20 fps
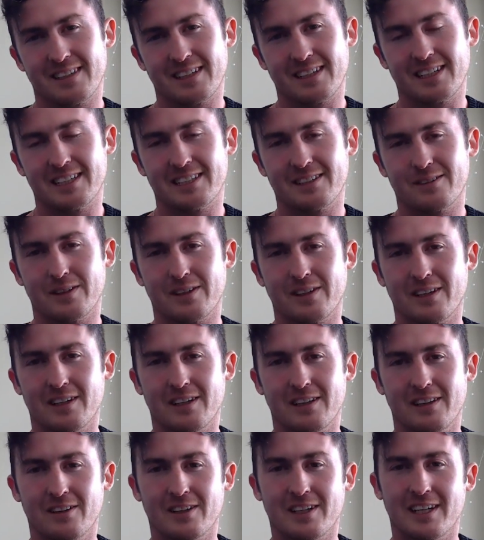I guess we've got to
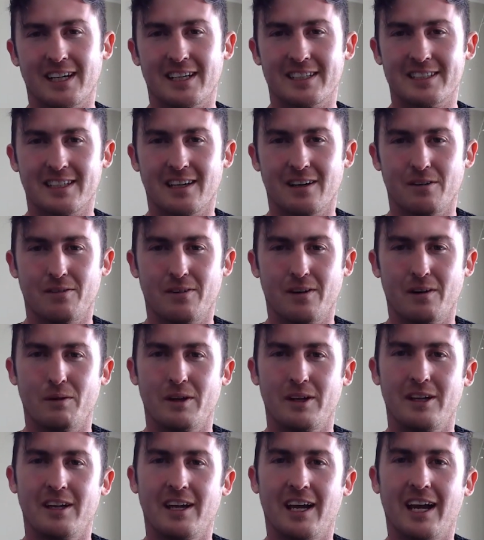look at ourselves. Are
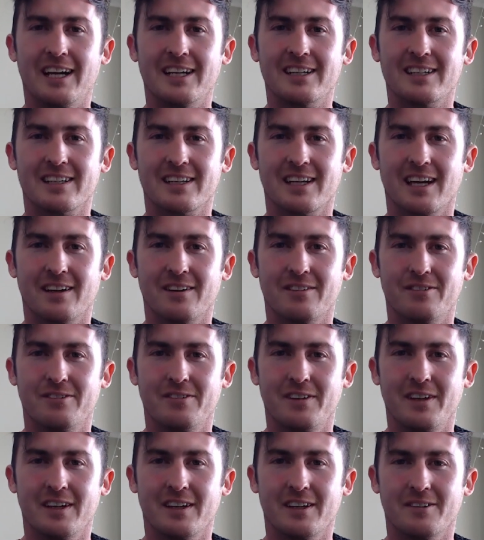we acting out of
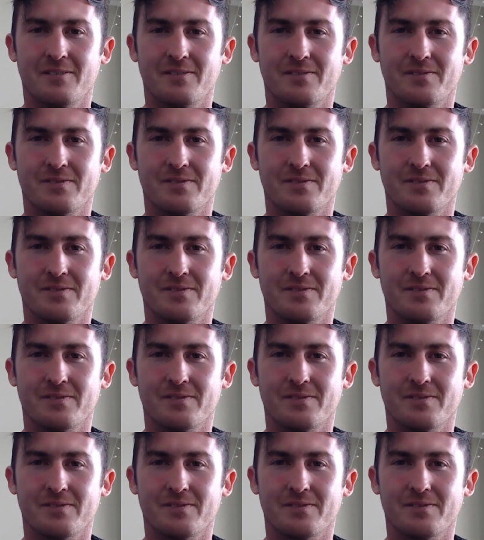fear?